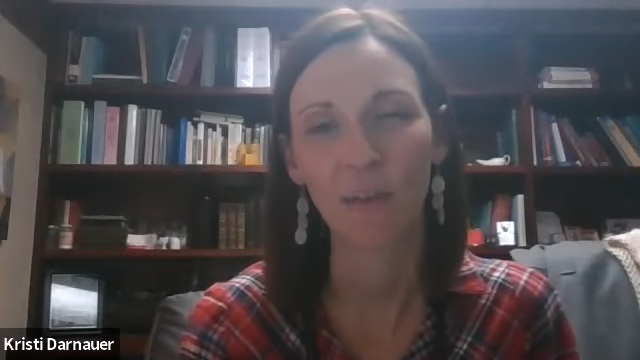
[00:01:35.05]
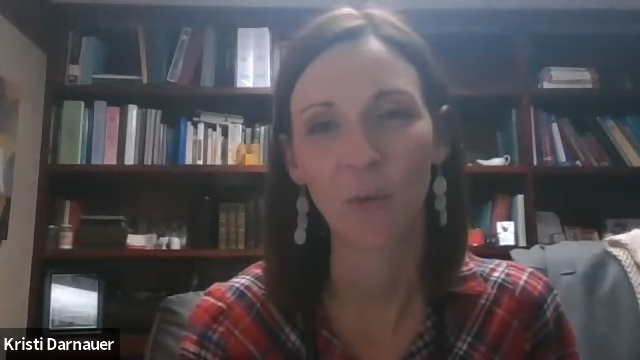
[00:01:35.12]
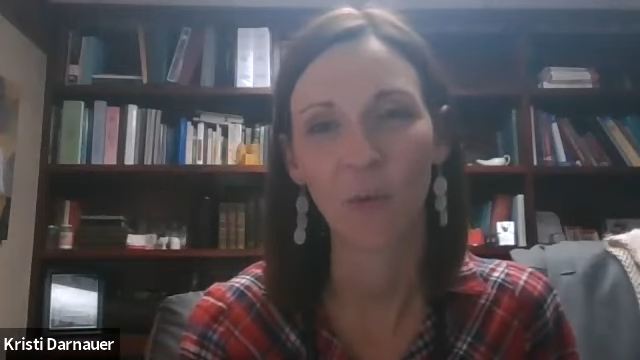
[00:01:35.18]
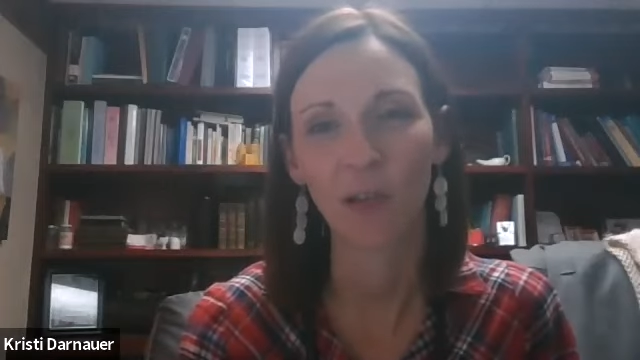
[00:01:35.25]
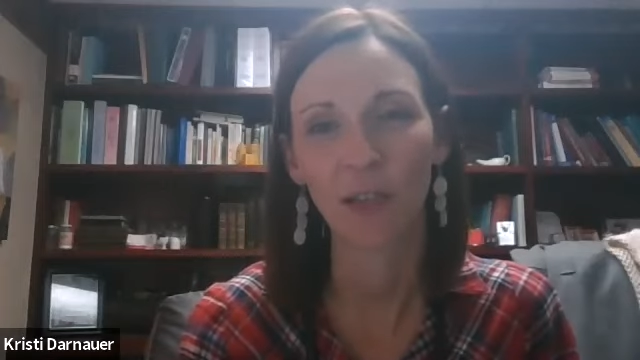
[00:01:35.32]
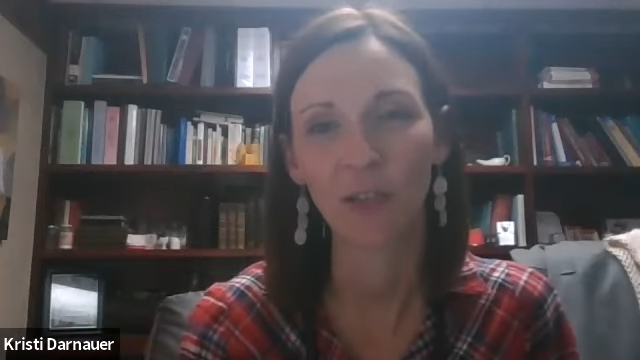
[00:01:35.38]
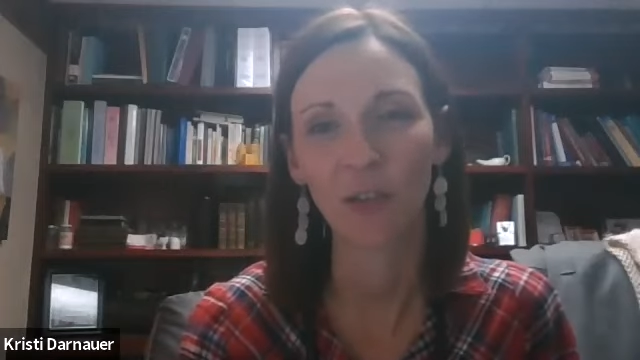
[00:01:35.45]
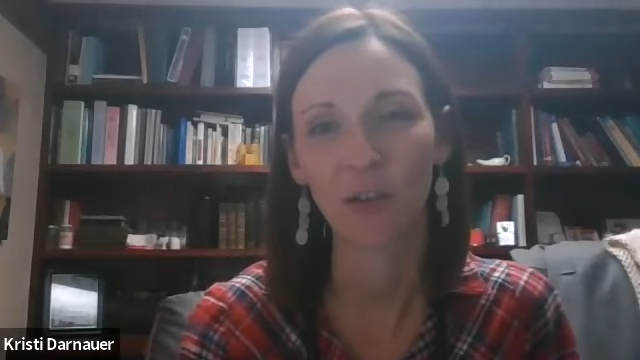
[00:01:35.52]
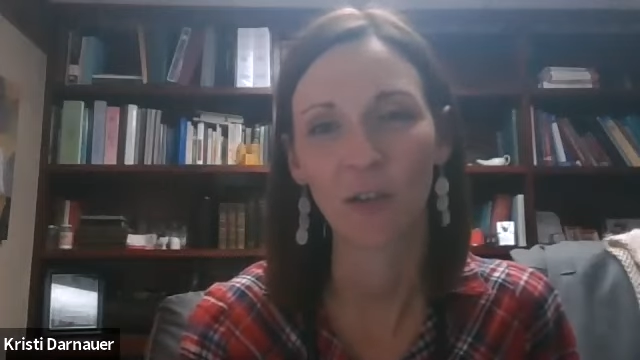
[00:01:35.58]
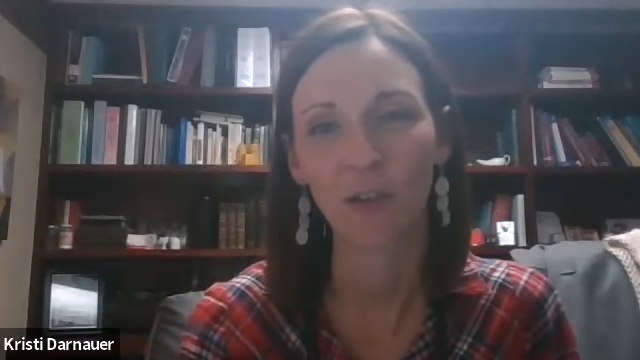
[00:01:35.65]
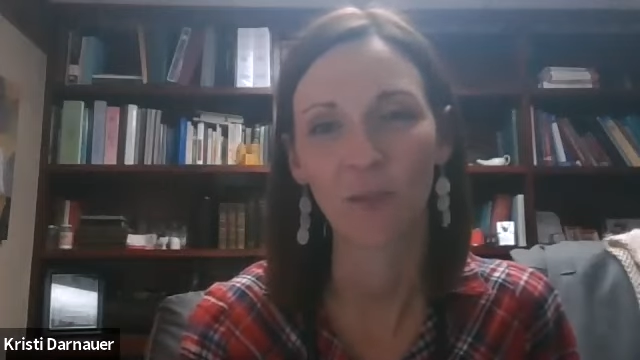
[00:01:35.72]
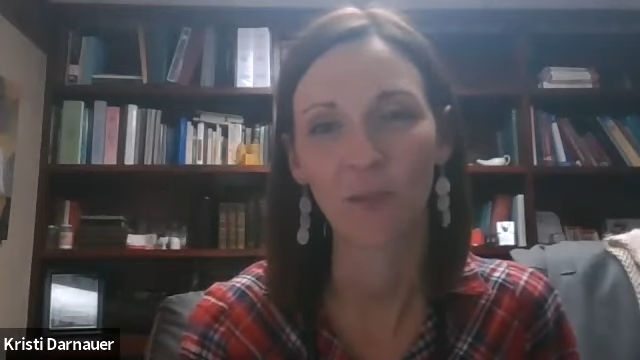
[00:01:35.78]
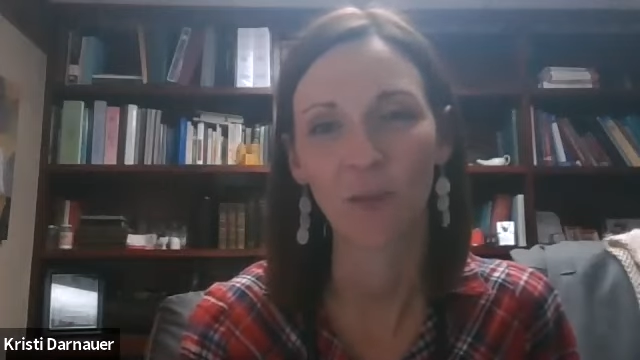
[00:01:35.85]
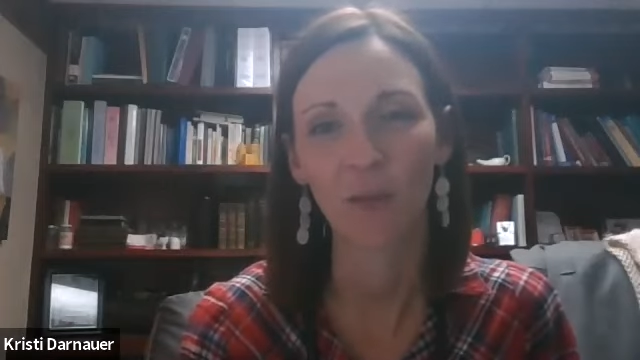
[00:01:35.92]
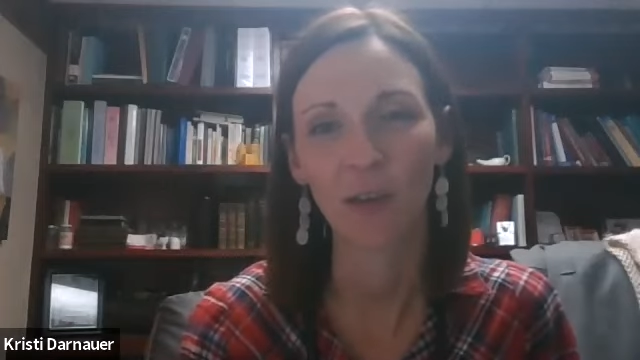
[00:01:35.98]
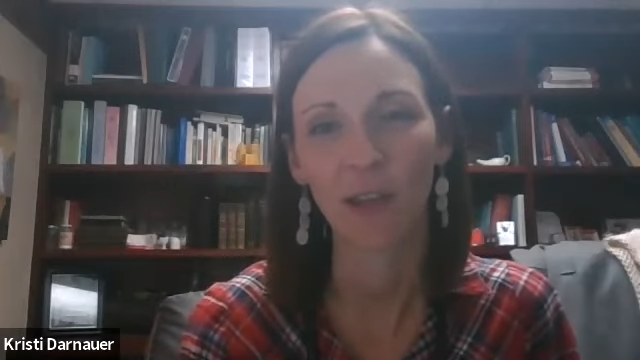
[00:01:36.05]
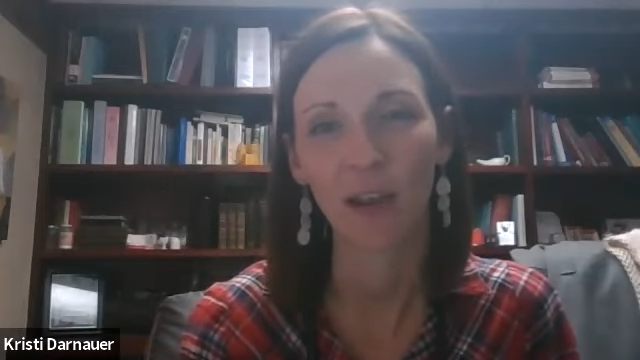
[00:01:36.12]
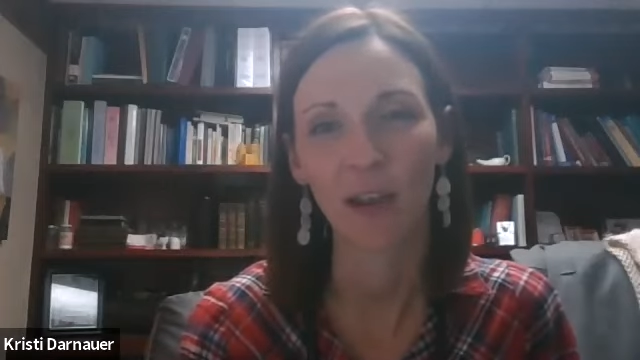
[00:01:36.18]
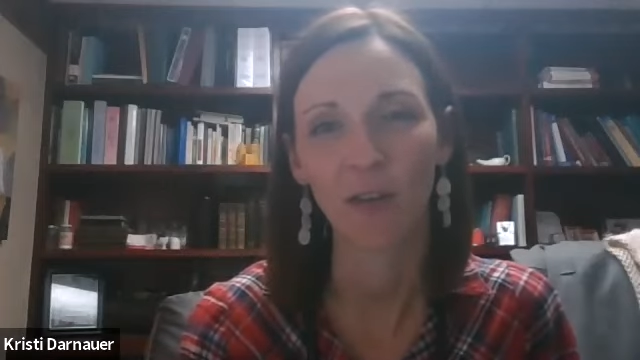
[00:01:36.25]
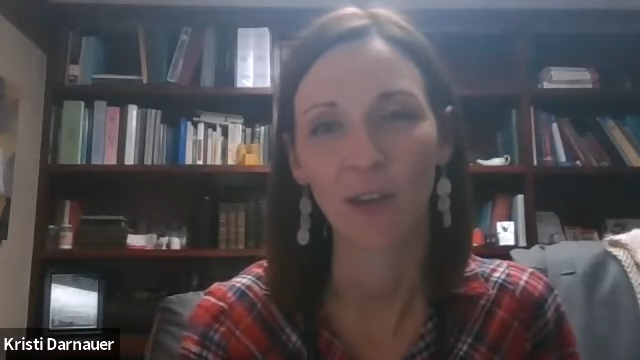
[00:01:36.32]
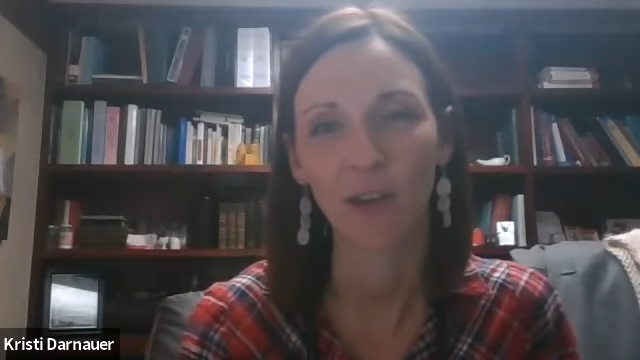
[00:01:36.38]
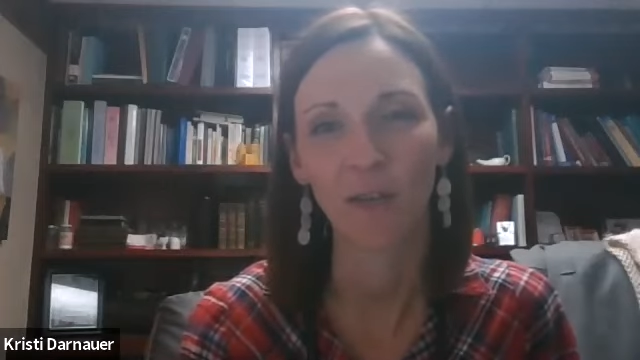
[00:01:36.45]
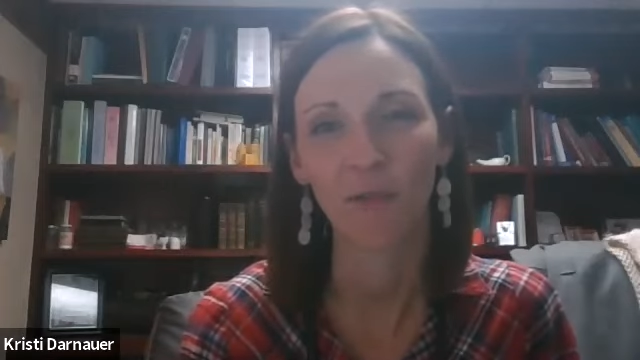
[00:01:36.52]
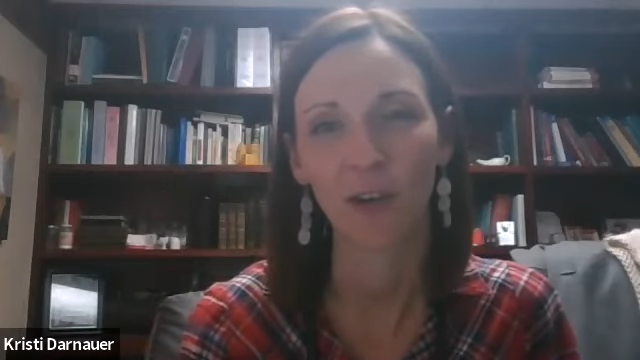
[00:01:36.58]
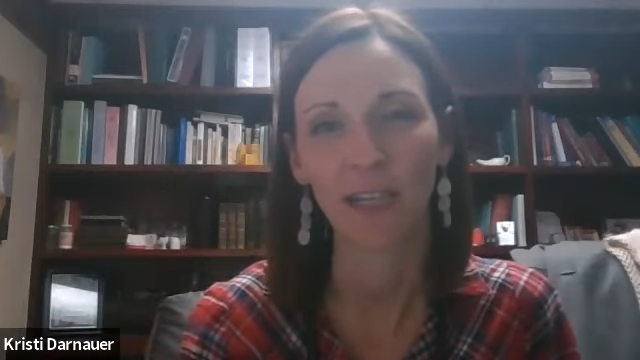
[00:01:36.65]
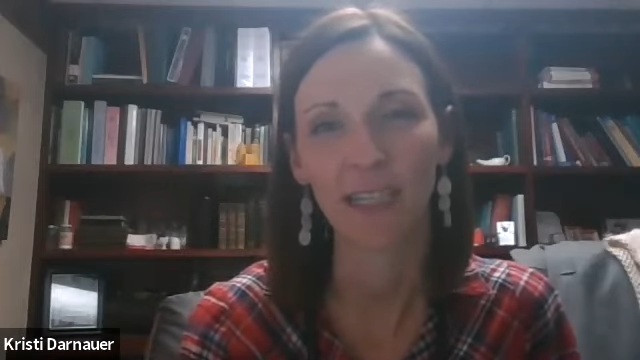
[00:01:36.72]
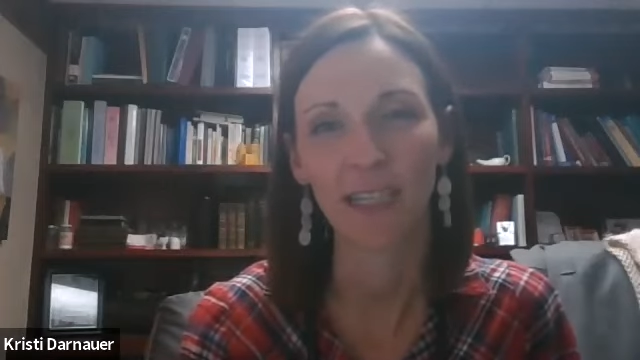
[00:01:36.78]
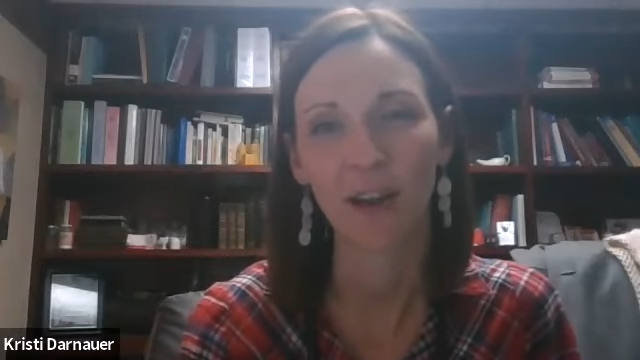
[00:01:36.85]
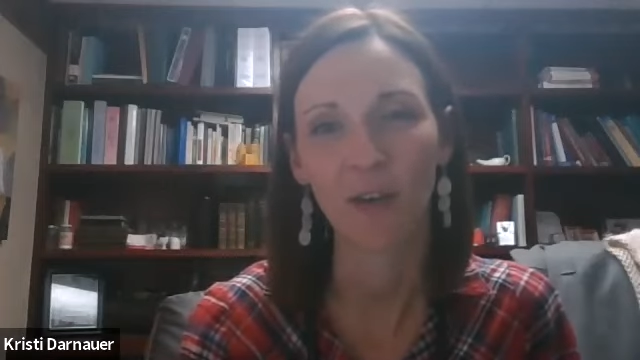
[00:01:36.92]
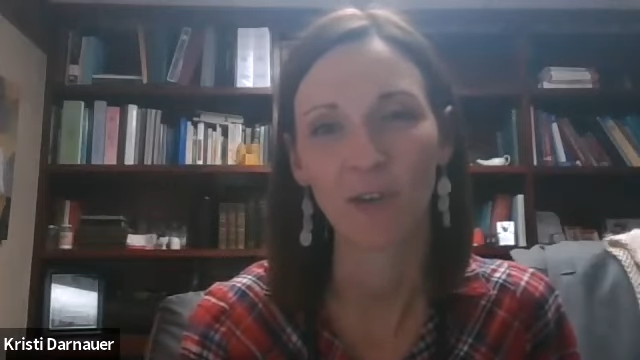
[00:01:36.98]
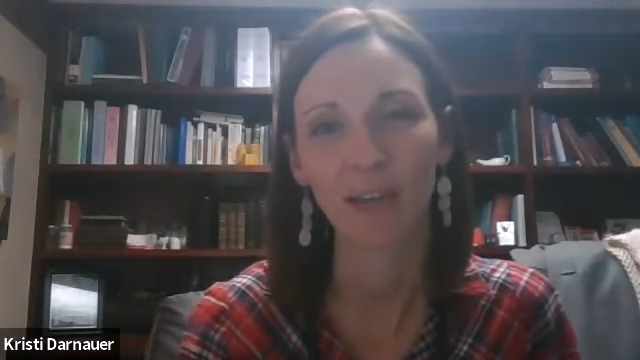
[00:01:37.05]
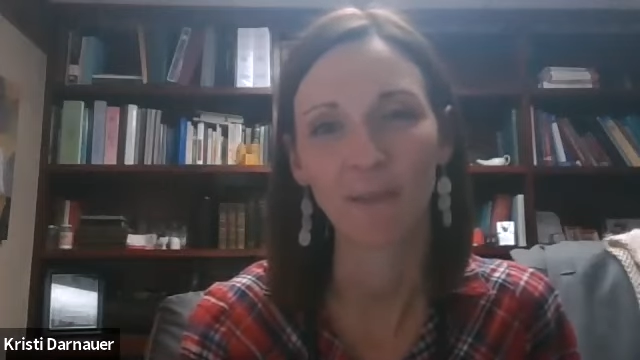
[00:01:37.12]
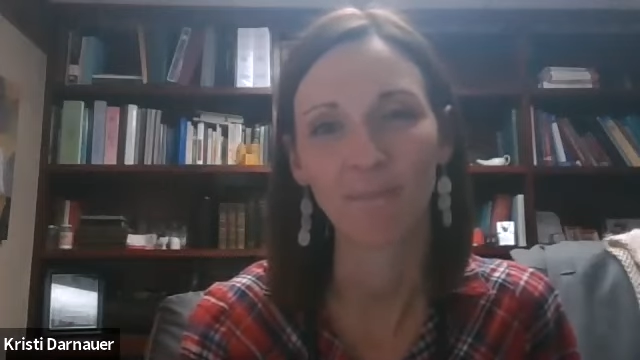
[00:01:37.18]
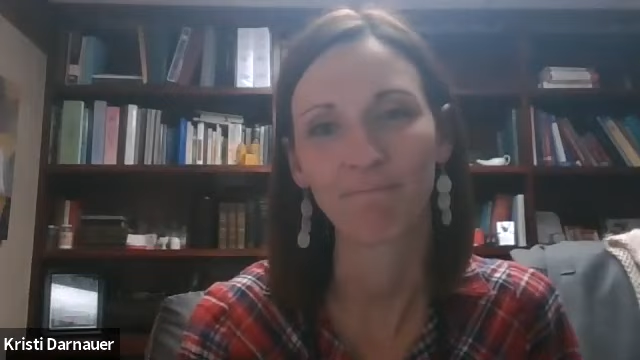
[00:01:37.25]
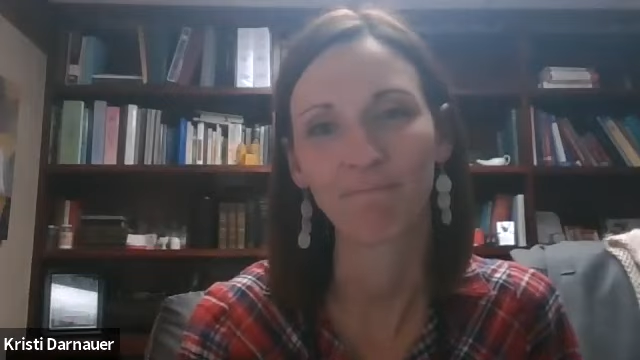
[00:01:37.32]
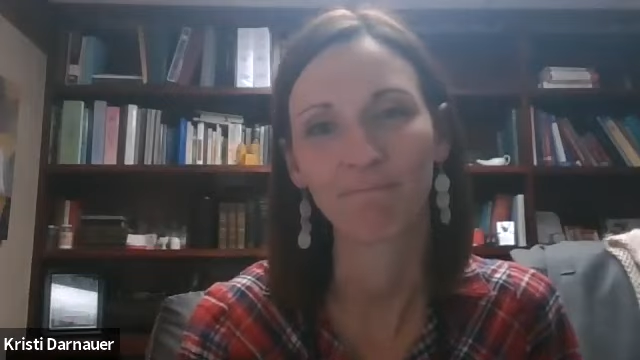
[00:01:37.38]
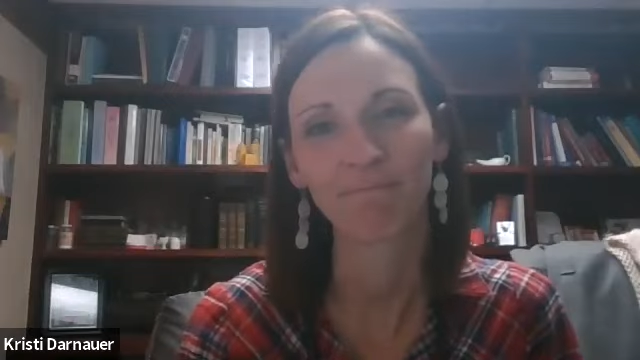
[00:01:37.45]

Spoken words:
We serve the whole county of Rice County.